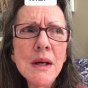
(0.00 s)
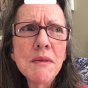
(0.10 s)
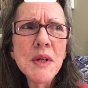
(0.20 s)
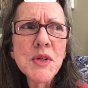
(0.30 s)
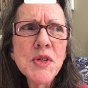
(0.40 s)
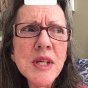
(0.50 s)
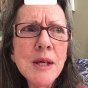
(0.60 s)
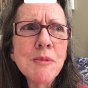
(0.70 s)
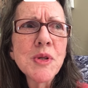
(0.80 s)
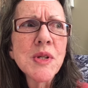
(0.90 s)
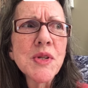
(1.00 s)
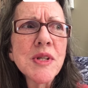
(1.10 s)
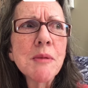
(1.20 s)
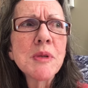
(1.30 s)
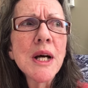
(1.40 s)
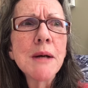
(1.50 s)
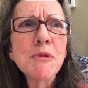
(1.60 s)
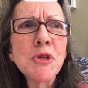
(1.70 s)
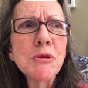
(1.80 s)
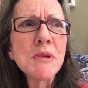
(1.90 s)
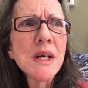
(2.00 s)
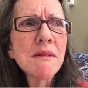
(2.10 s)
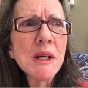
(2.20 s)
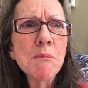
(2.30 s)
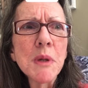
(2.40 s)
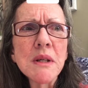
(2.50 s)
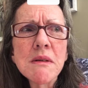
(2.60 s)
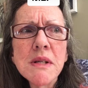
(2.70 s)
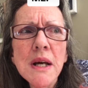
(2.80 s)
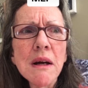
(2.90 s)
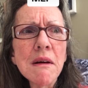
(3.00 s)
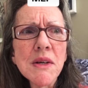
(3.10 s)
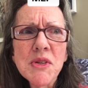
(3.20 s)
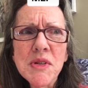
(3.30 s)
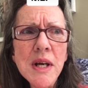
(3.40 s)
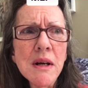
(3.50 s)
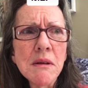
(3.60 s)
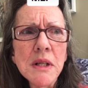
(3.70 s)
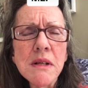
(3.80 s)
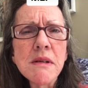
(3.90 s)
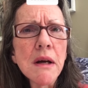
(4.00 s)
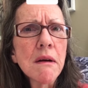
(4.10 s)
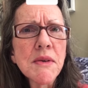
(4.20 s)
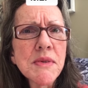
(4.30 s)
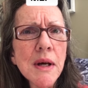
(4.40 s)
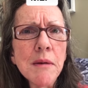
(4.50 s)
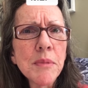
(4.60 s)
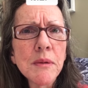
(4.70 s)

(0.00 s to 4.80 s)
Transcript: that seems to sometimes do nothing but tear us down and tear us up.